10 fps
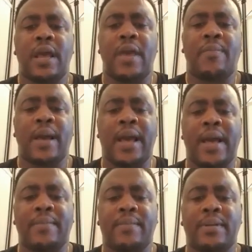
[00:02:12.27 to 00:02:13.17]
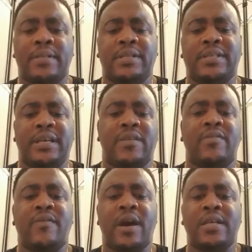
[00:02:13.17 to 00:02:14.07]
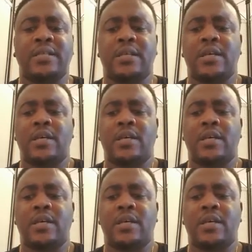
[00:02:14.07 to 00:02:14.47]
Abraham to sacrifice